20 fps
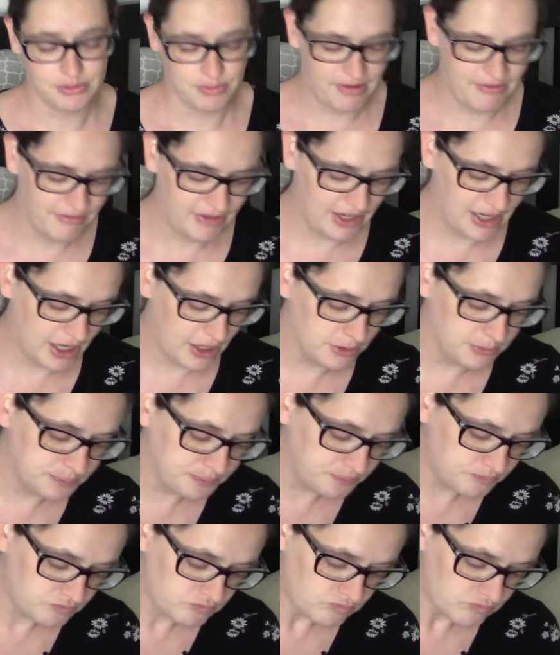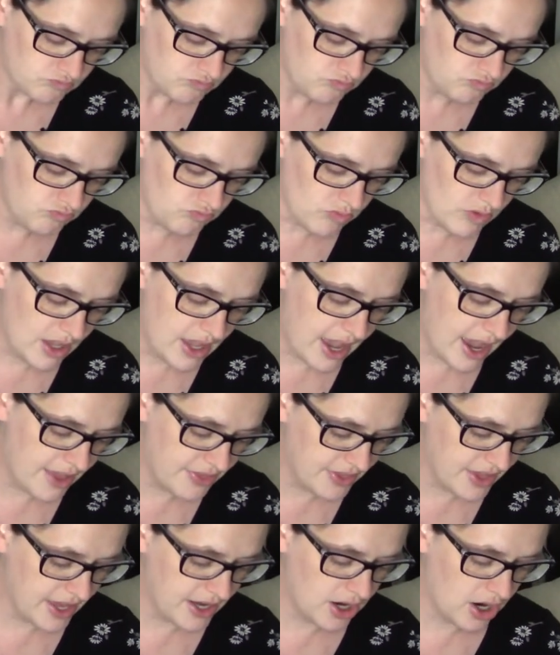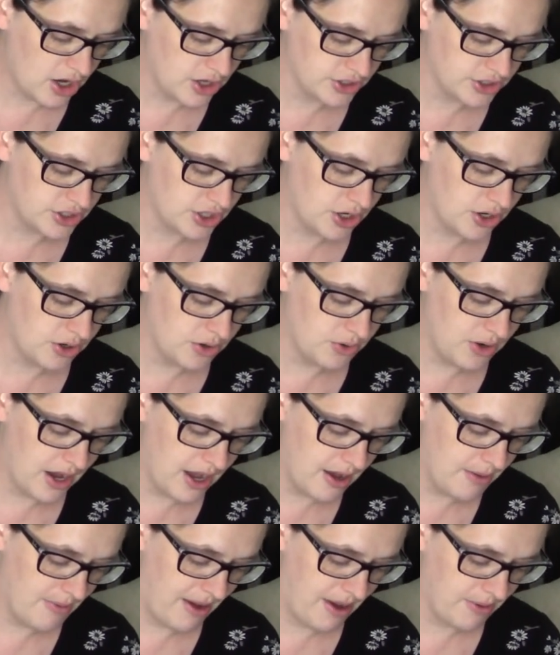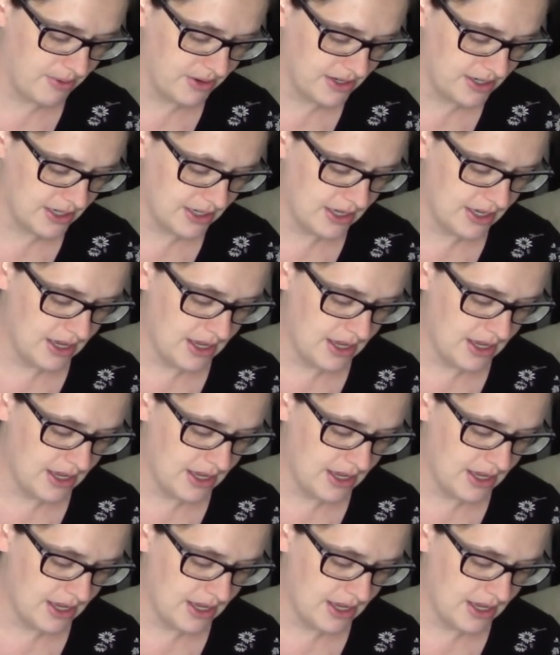one video. And then also, um, I would,